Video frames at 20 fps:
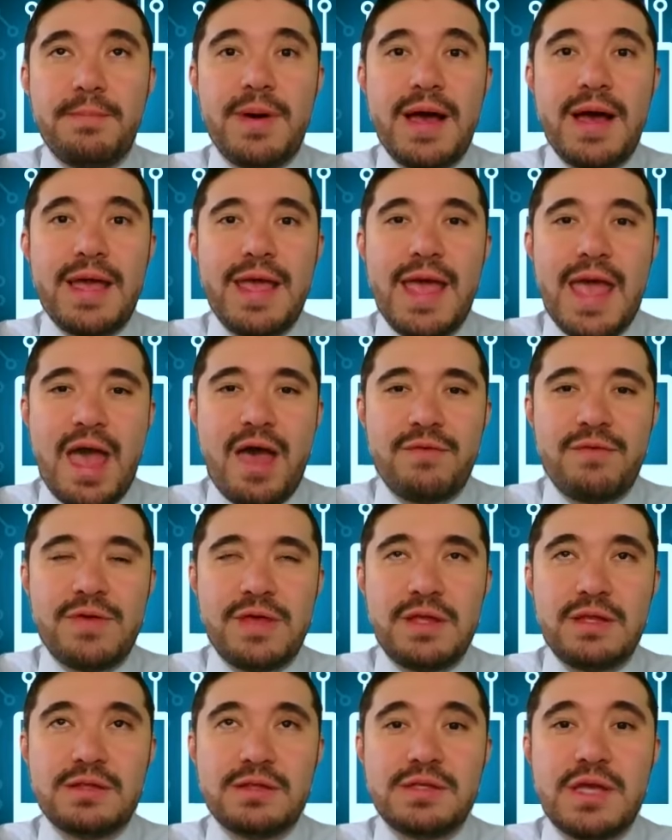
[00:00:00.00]
by
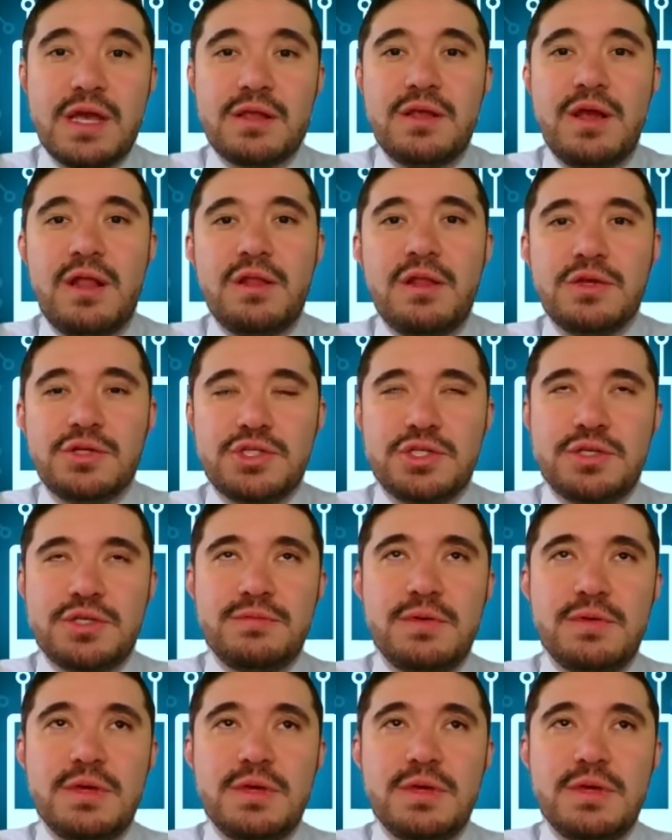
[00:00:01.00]
having technology.